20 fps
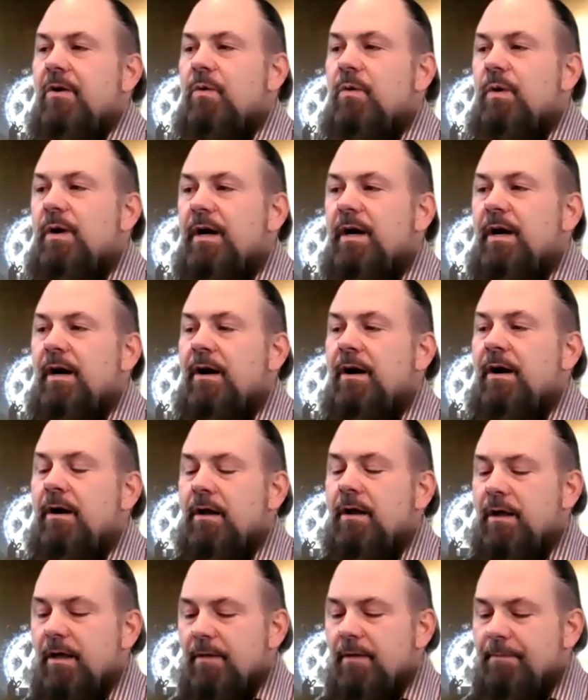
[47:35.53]
where
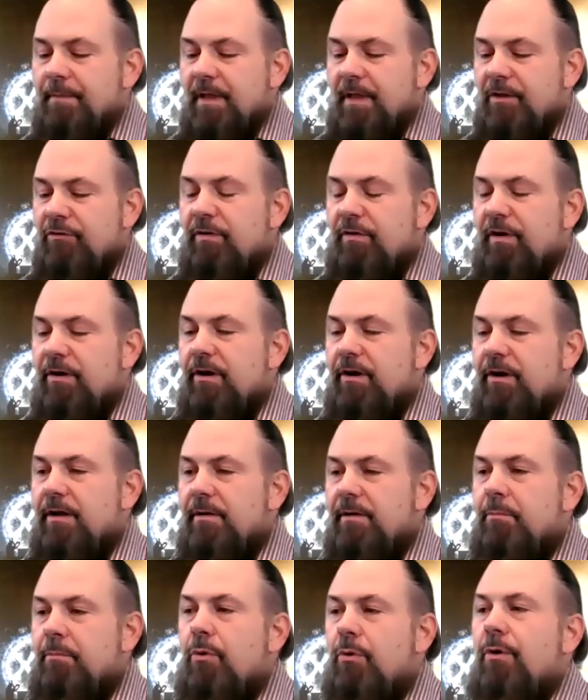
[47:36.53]
it's very
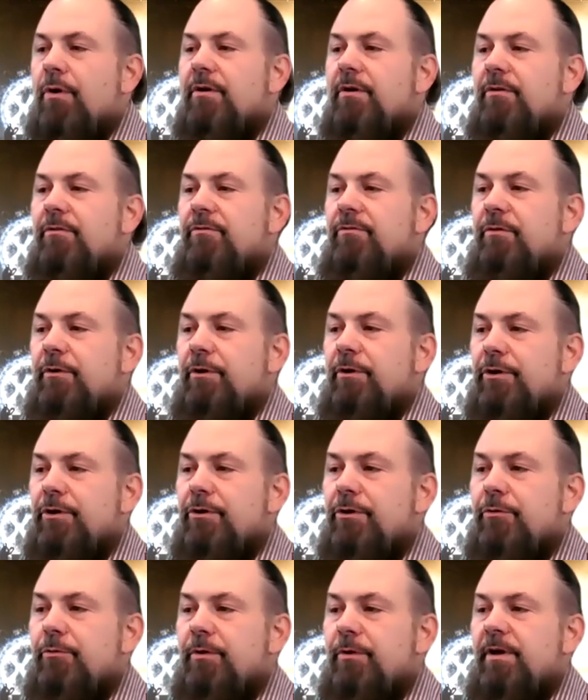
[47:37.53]
important for
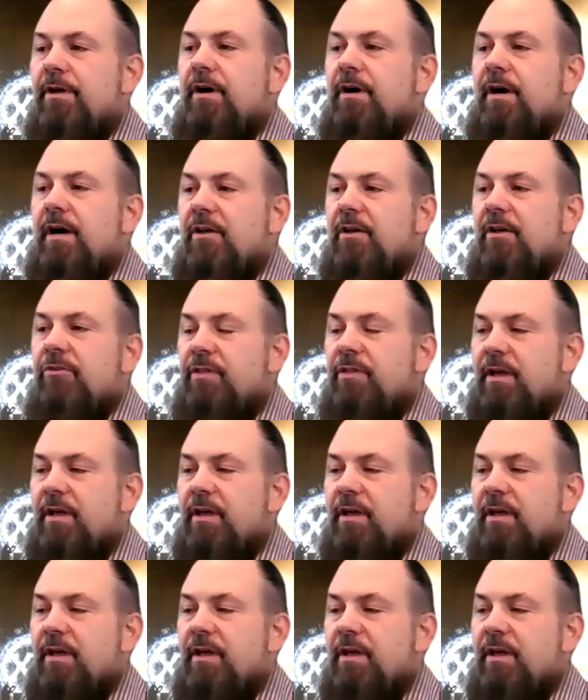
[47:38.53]
you to realize